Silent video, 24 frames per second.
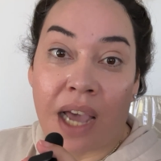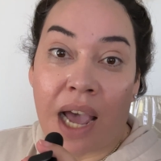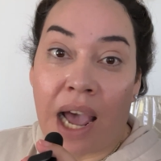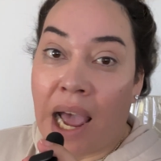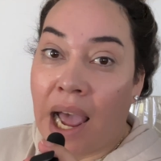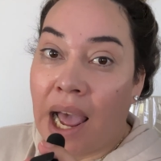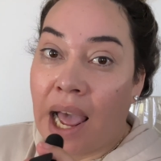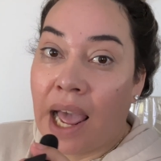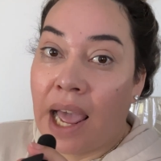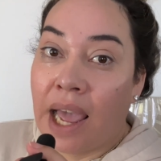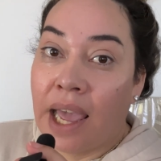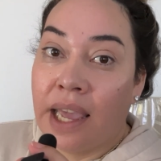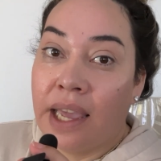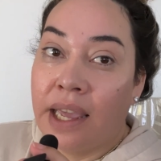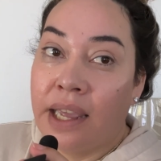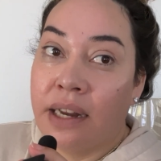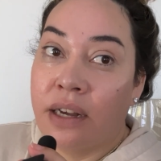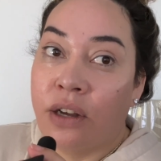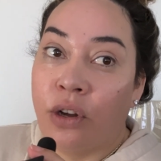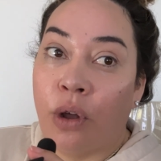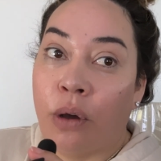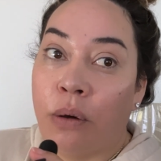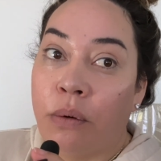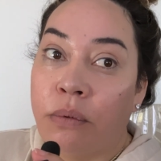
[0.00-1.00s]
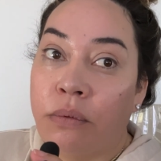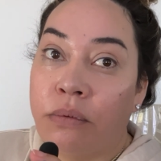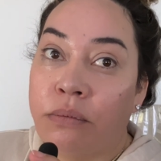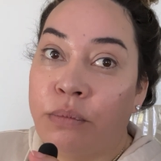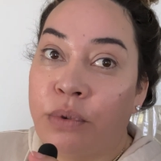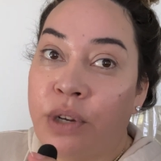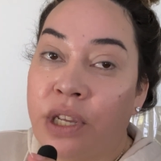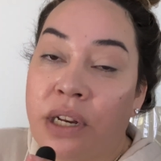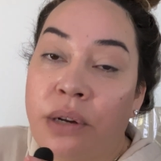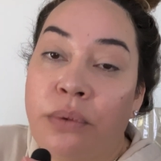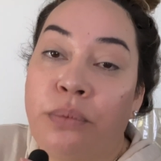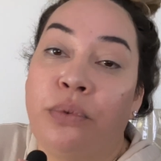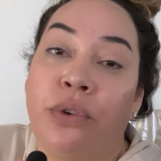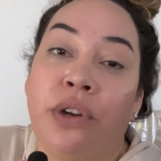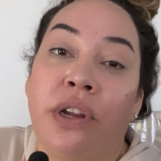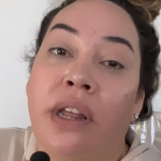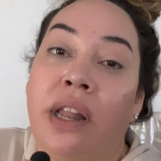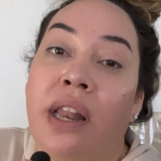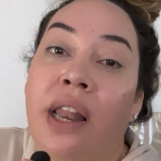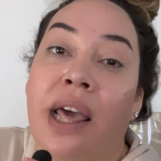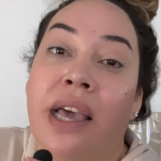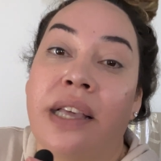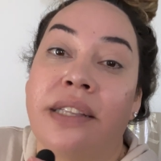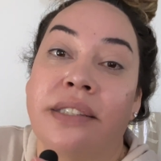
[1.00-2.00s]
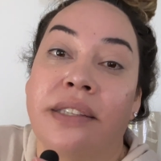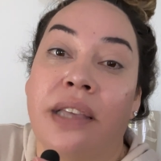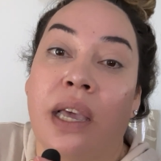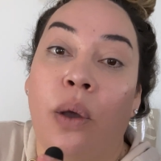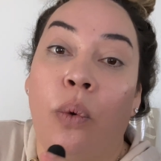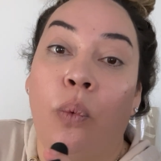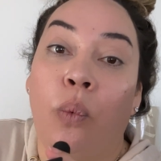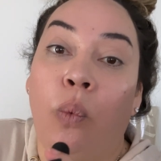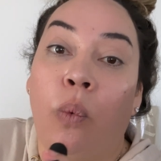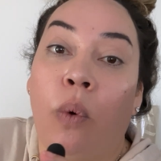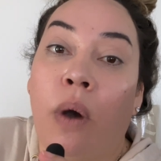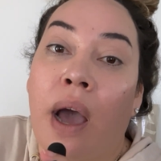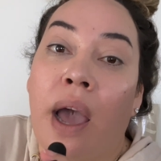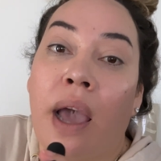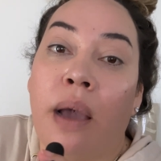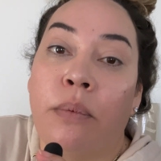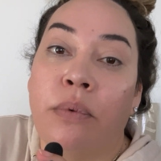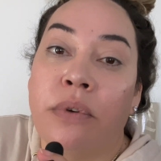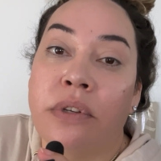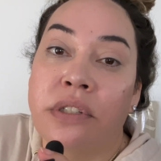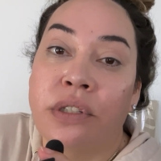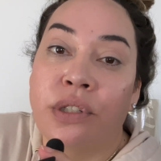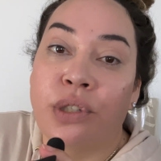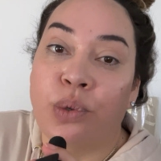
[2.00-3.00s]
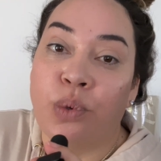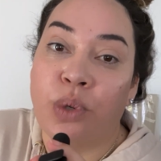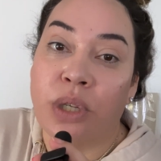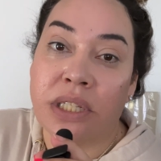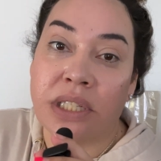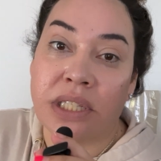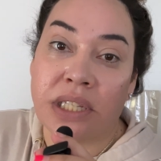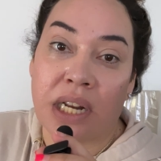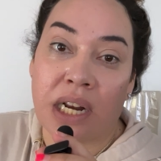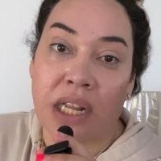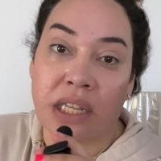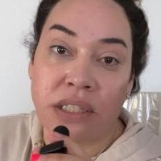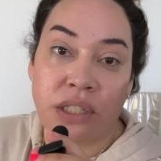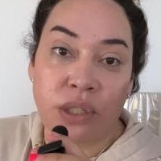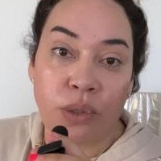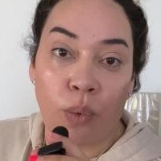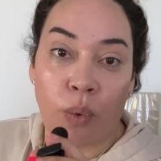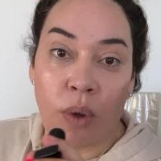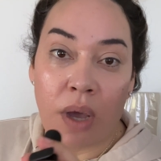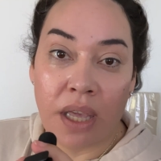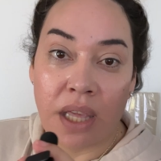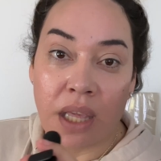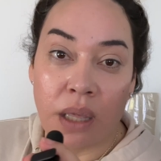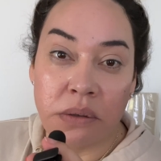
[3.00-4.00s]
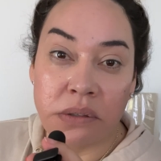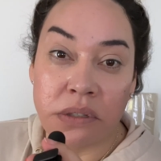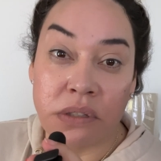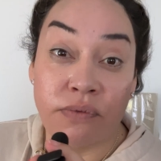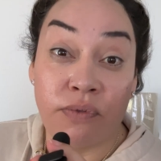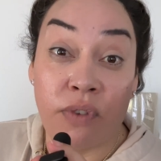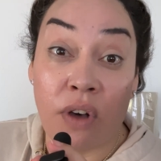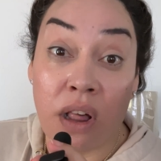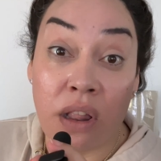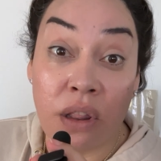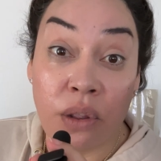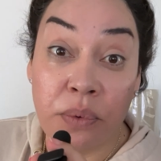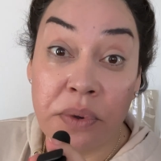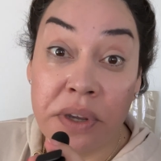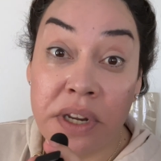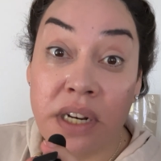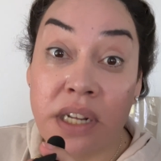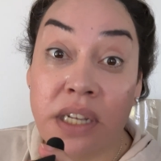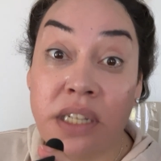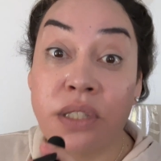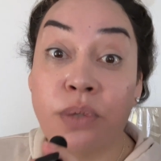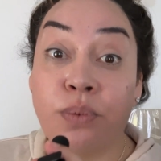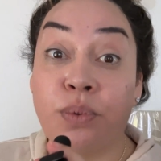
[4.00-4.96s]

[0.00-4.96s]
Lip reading: I know we didn't realize like why was the reason as to why he was following us.